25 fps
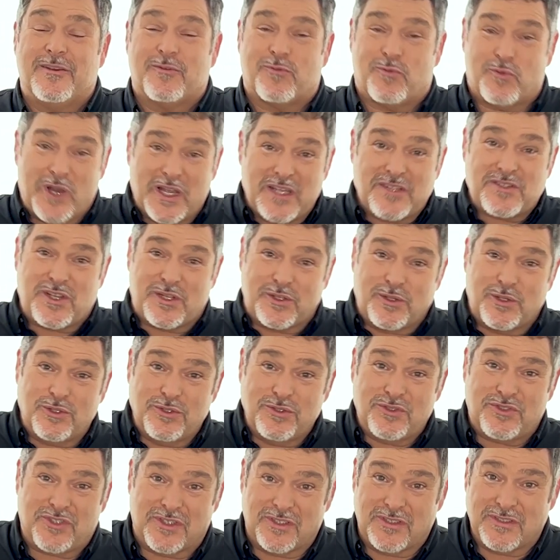
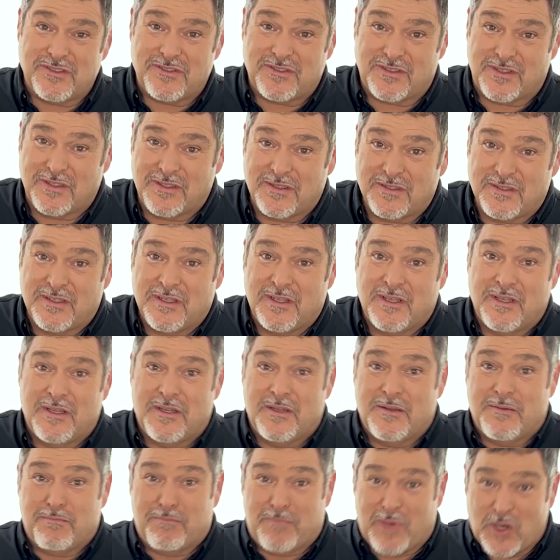resolutions that
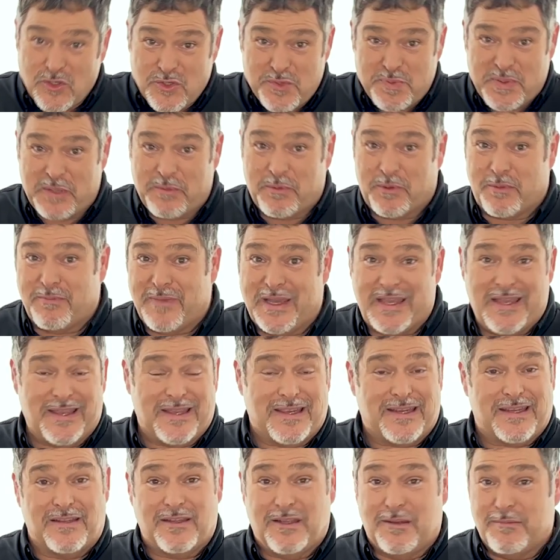most people
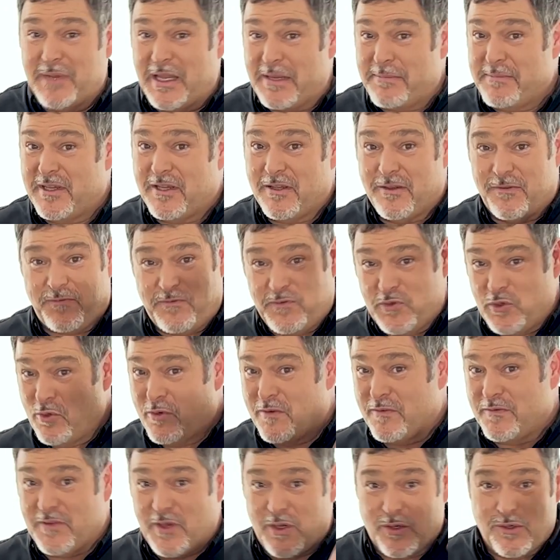make, and there may be a few
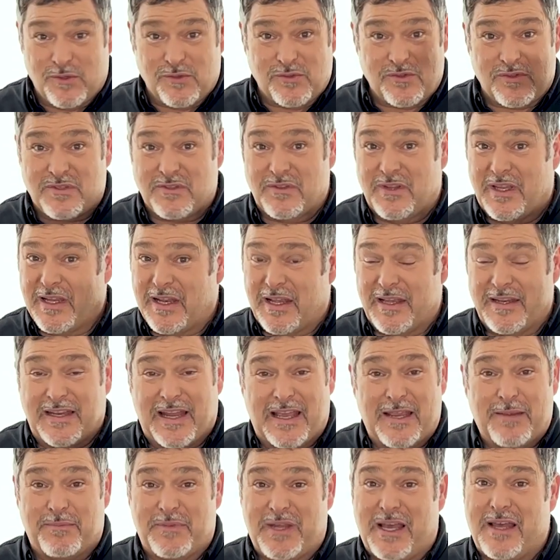of those that I
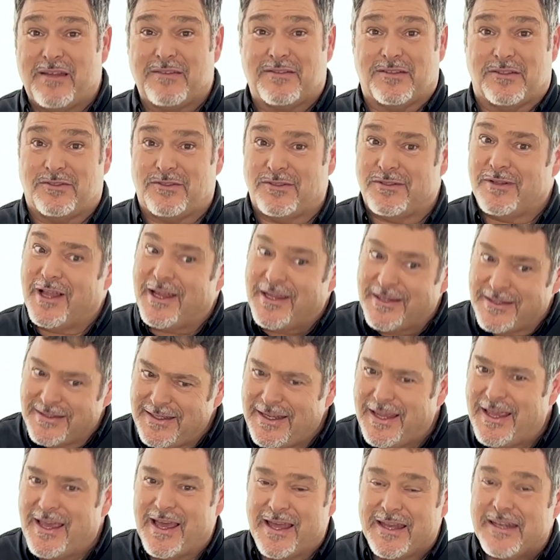named out that you're like,
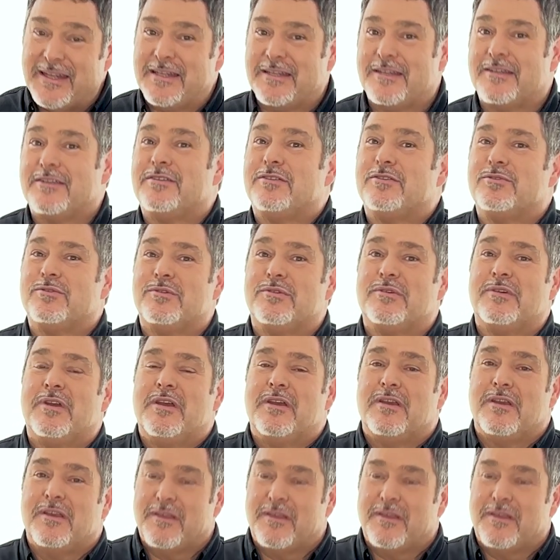yeah, I need to do